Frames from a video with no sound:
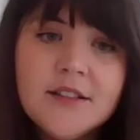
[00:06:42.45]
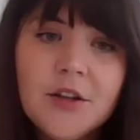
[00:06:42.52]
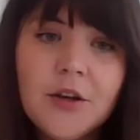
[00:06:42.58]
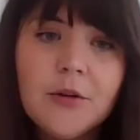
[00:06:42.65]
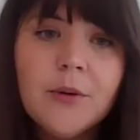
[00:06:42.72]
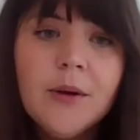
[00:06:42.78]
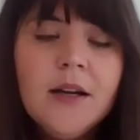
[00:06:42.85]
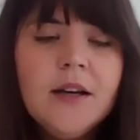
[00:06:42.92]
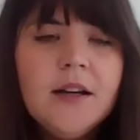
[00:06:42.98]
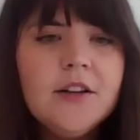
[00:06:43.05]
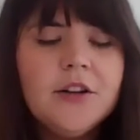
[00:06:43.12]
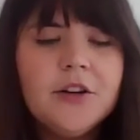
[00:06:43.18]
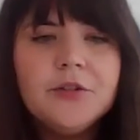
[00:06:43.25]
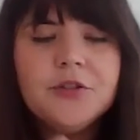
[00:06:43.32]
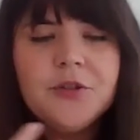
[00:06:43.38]
So, you
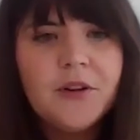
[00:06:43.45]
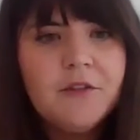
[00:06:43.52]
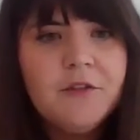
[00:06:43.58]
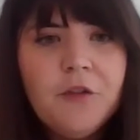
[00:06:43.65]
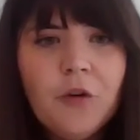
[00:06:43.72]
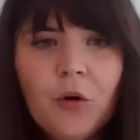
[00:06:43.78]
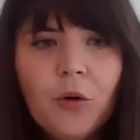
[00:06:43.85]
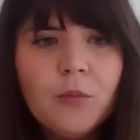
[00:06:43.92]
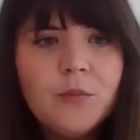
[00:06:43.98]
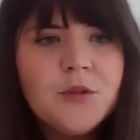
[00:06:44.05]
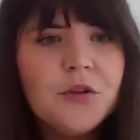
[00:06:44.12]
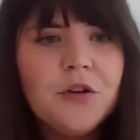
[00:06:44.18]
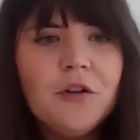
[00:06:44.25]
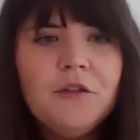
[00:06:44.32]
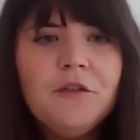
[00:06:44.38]
know, doing forms
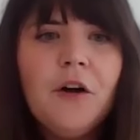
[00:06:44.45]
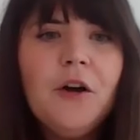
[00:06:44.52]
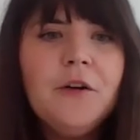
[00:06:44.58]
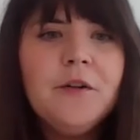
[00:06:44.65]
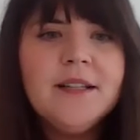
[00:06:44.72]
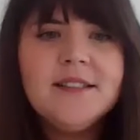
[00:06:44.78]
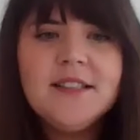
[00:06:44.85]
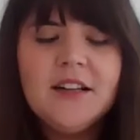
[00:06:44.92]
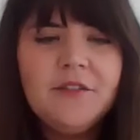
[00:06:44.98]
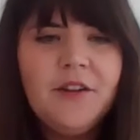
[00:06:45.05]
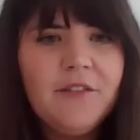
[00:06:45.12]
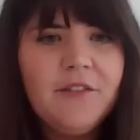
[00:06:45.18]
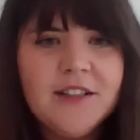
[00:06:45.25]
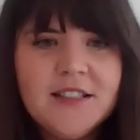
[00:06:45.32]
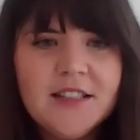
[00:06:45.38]
on your phone instead of
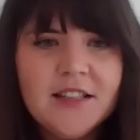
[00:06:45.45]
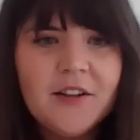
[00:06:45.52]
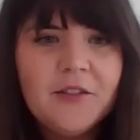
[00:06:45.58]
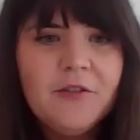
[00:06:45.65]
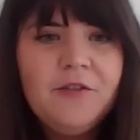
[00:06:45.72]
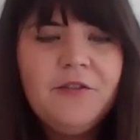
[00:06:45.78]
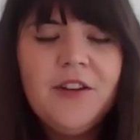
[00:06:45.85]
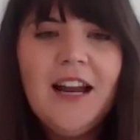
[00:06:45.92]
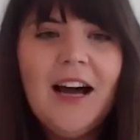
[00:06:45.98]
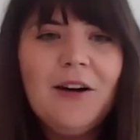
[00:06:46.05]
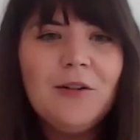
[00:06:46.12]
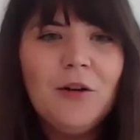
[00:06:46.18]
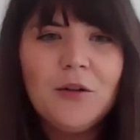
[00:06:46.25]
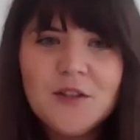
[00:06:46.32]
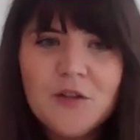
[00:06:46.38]
having to fill out
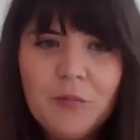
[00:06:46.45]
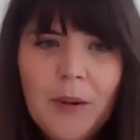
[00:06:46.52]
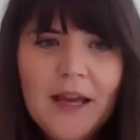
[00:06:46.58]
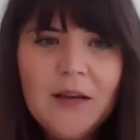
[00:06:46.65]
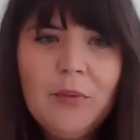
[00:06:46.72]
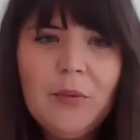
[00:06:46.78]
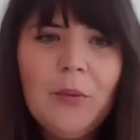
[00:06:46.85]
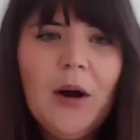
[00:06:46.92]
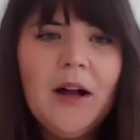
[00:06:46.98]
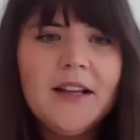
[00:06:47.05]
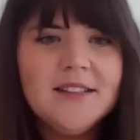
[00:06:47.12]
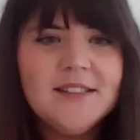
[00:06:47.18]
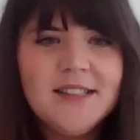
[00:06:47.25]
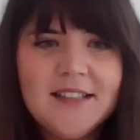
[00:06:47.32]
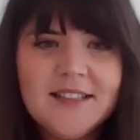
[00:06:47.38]
lots of paperwork
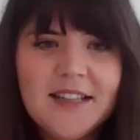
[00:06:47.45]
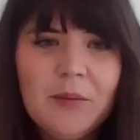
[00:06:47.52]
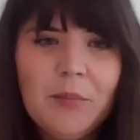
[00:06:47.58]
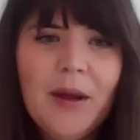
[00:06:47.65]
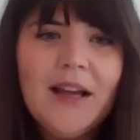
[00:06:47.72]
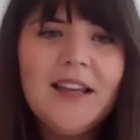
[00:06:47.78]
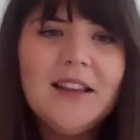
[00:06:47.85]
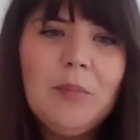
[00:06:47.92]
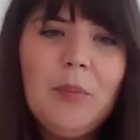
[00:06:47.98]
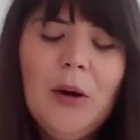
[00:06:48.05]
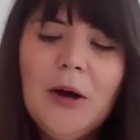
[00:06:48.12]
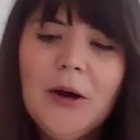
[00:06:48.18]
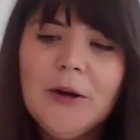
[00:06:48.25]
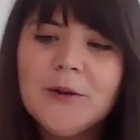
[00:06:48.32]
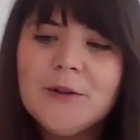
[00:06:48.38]
and sending it back in the
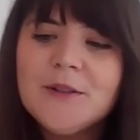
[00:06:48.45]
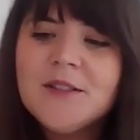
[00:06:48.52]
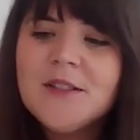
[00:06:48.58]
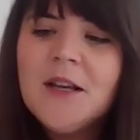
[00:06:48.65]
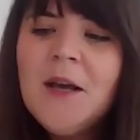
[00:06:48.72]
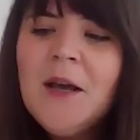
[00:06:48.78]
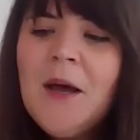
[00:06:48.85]
post.